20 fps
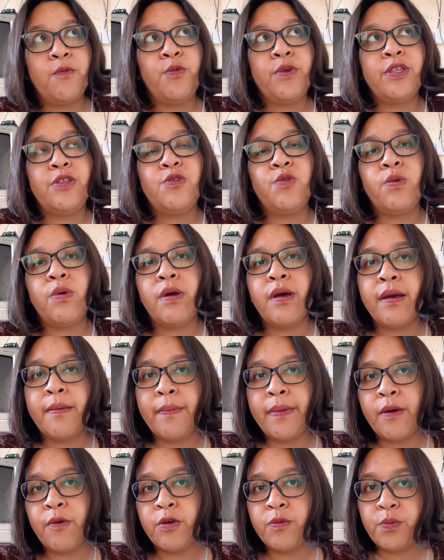we do a
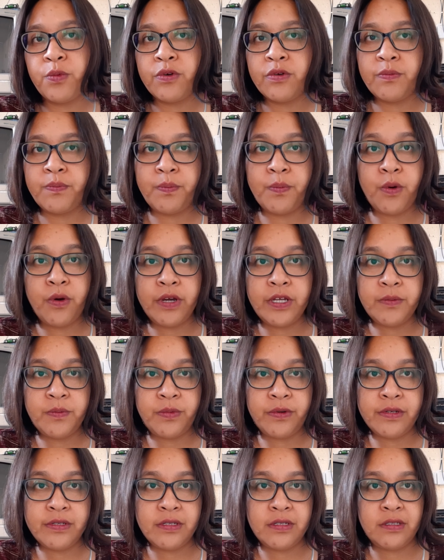PowerPoint
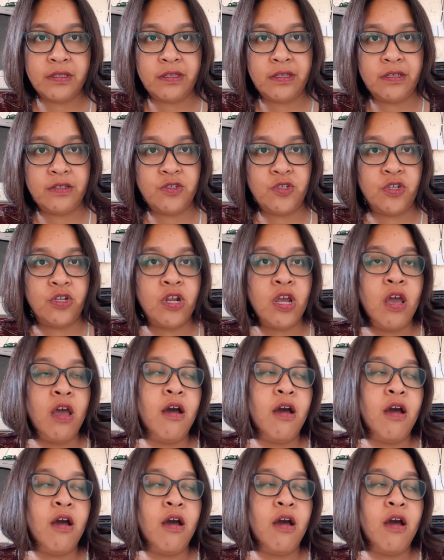presentation